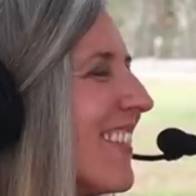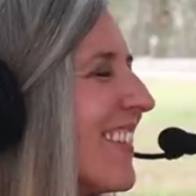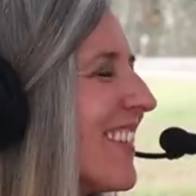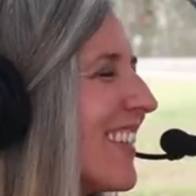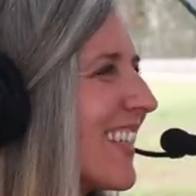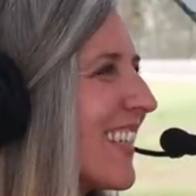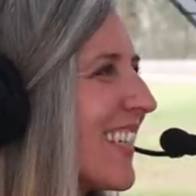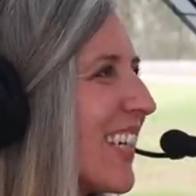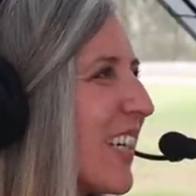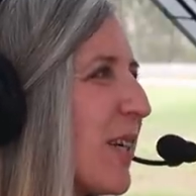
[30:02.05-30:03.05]

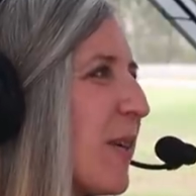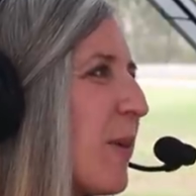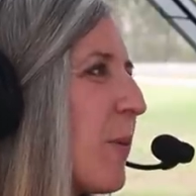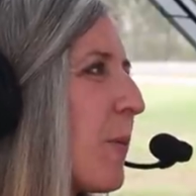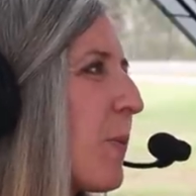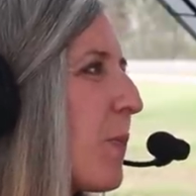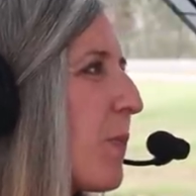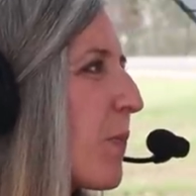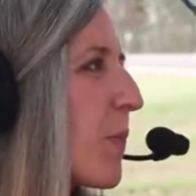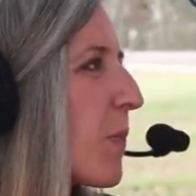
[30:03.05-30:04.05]

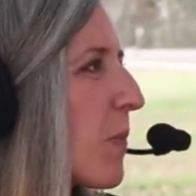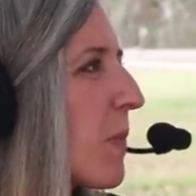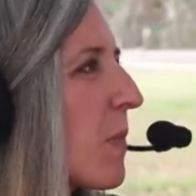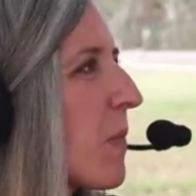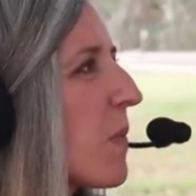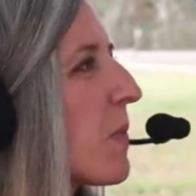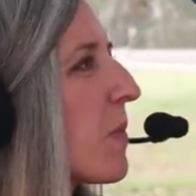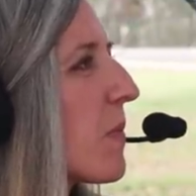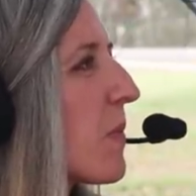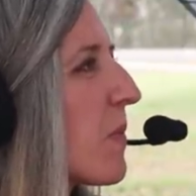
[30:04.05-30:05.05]

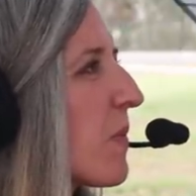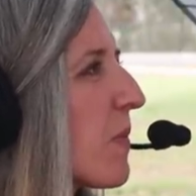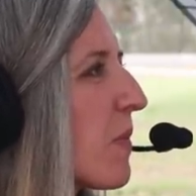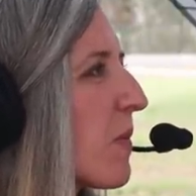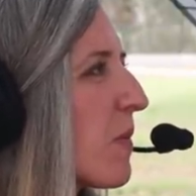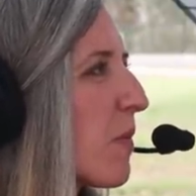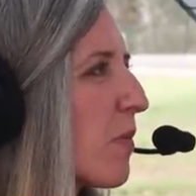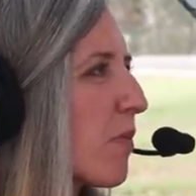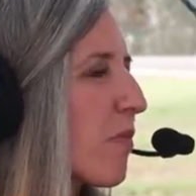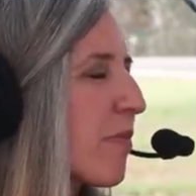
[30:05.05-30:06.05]

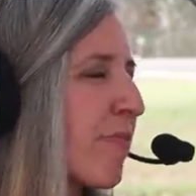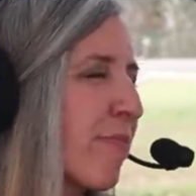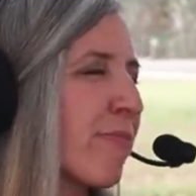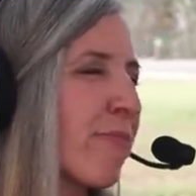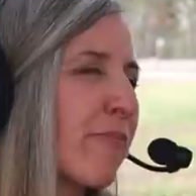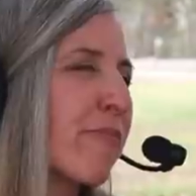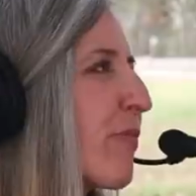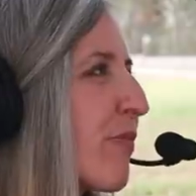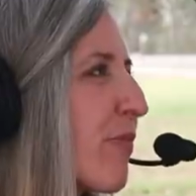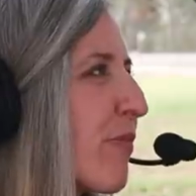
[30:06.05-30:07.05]

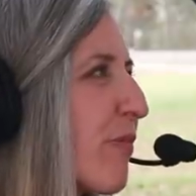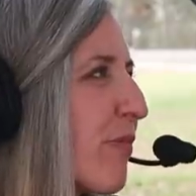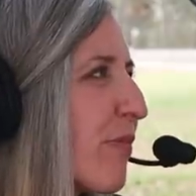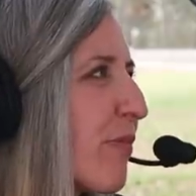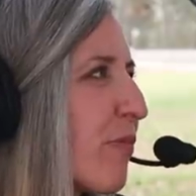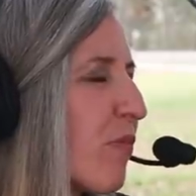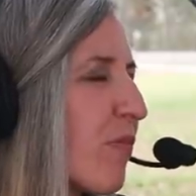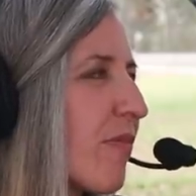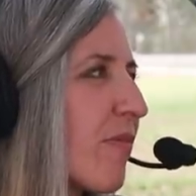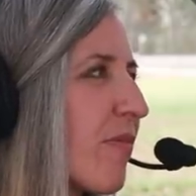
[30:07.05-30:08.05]

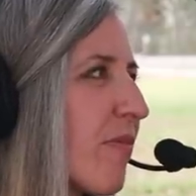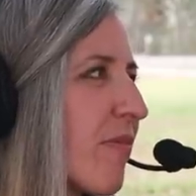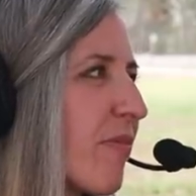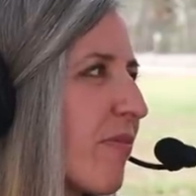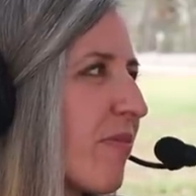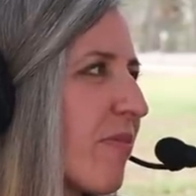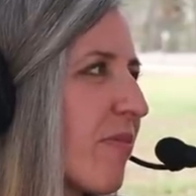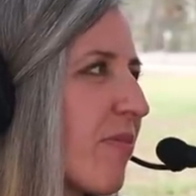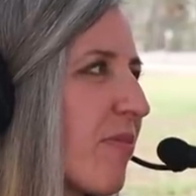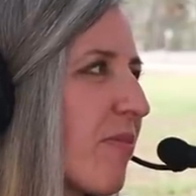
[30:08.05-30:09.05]

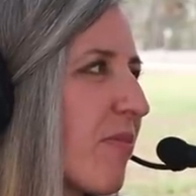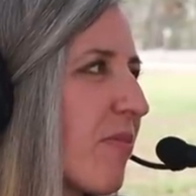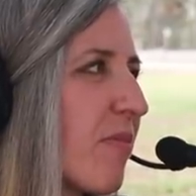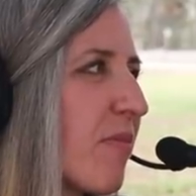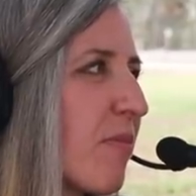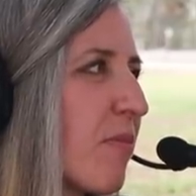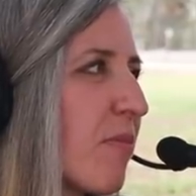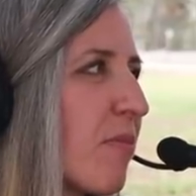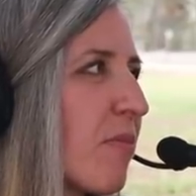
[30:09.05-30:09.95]
(silent)